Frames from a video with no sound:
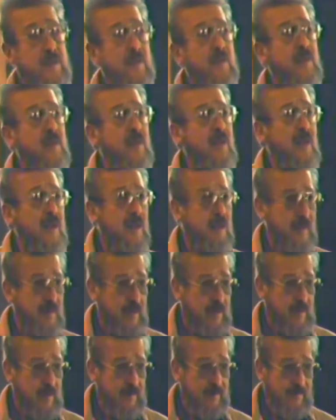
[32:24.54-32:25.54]
or
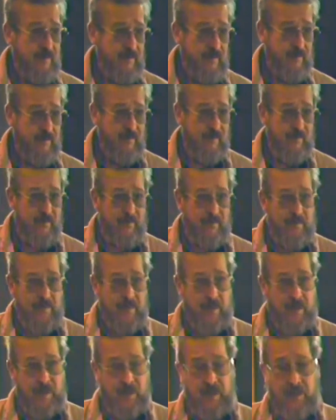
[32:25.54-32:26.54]
300
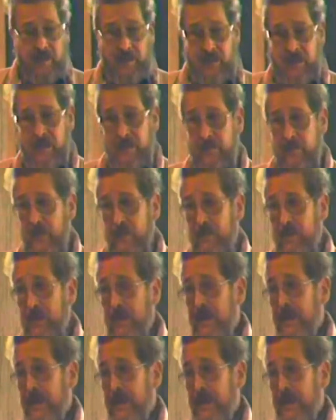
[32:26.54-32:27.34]
of them,